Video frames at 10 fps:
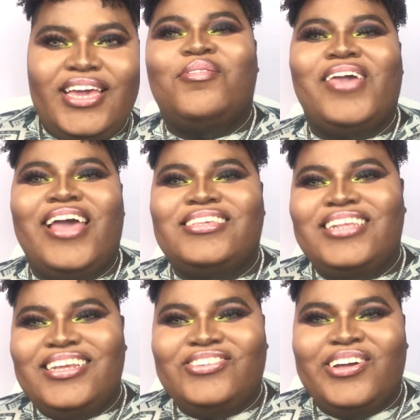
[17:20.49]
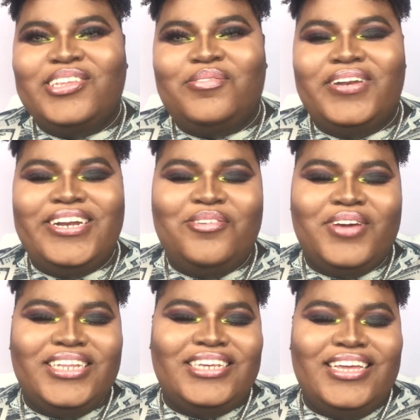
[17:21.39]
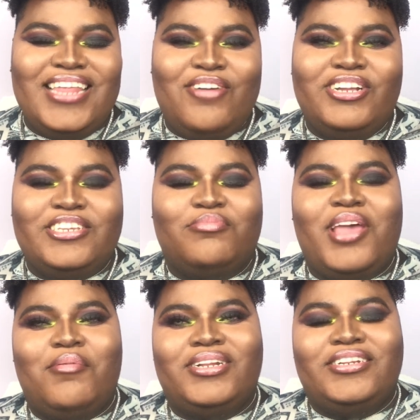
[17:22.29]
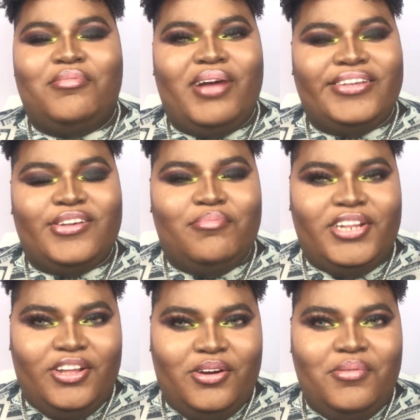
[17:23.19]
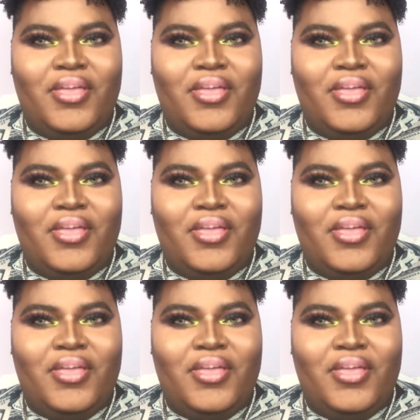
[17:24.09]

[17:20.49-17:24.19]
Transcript: If you guys did enjoy this video, don't forget to hit that red subscribe button in the bars down below,